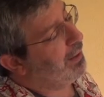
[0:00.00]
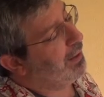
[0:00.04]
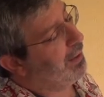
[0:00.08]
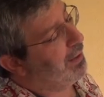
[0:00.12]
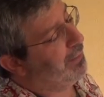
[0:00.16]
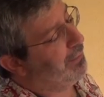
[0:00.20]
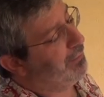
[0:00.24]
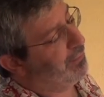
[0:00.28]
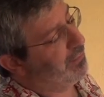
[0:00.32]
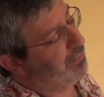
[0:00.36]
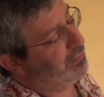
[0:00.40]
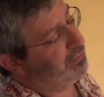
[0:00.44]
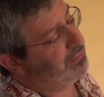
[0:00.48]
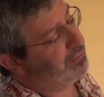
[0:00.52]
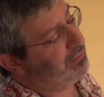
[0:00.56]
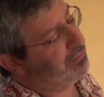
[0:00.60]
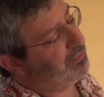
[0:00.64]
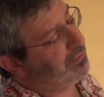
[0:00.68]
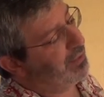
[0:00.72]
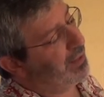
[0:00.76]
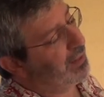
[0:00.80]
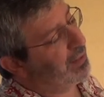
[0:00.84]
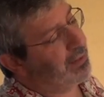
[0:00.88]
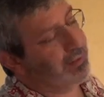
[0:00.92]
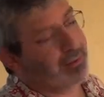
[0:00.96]
In the
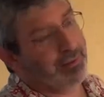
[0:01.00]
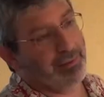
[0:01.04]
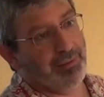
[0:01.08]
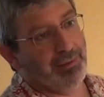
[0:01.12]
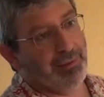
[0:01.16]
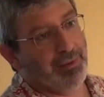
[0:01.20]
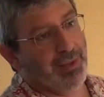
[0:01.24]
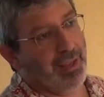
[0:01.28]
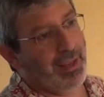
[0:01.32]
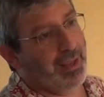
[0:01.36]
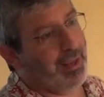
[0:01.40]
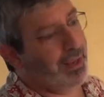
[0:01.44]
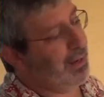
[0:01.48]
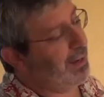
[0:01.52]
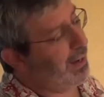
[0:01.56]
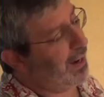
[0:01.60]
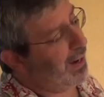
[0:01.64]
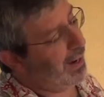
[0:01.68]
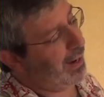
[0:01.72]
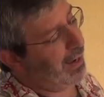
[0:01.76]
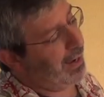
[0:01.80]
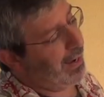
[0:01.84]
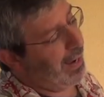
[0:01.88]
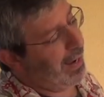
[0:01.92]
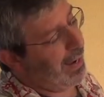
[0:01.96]
second day,
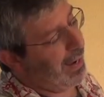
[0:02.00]
I